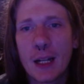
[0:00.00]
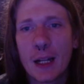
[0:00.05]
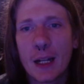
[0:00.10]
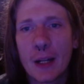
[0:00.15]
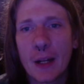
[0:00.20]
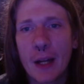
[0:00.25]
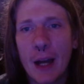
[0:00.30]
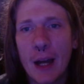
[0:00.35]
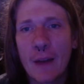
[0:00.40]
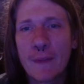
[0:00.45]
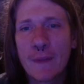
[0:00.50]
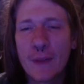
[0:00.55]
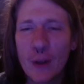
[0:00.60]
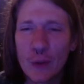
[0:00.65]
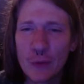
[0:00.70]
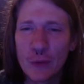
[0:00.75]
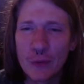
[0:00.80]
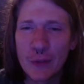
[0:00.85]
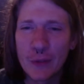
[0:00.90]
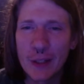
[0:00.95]
I
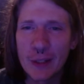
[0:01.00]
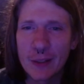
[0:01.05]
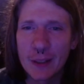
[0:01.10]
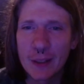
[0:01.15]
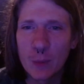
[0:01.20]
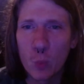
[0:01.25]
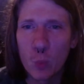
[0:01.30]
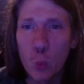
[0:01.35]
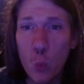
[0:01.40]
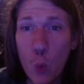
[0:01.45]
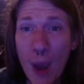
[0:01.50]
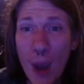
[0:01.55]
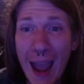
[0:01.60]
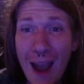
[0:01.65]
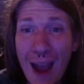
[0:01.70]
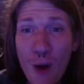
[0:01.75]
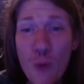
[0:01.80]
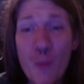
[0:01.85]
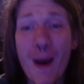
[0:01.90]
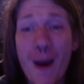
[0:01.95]
felt
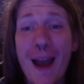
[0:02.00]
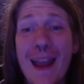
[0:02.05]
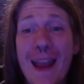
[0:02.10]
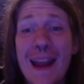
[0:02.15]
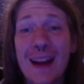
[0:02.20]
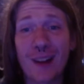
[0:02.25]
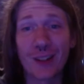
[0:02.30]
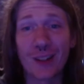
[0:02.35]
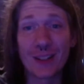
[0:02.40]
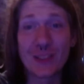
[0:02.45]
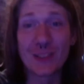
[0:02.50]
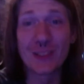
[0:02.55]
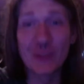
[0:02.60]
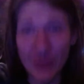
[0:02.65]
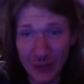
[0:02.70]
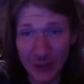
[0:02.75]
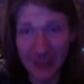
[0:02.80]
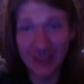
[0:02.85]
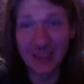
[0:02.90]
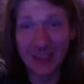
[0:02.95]
wow, my hair is
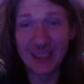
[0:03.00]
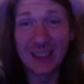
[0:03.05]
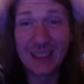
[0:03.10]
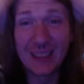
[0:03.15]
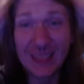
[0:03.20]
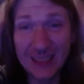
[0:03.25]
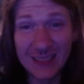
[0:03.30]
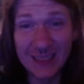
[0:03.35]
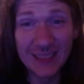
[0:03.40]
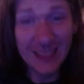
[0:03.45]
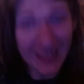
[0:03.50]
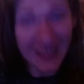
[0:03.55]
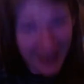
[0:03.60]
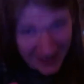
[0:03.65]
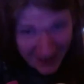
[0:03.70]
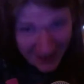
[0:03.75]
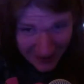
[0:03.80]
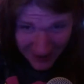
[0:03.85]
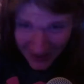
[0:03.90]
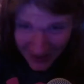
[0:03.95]
frizzy. It's
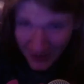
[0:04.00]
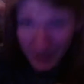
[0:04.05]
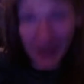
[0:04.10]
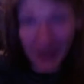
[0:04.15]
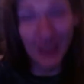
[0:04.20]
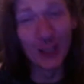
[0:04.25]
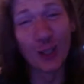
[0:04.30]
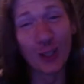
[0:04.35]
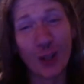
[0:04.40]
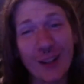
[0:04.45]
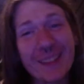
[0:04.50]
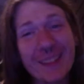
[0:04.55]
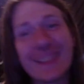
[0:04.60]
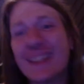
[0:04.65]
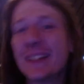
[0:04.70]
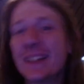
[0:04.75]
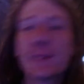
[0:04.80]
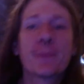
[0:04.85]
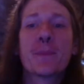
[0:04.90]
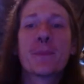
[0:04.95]
been a long
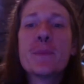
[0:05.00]
night.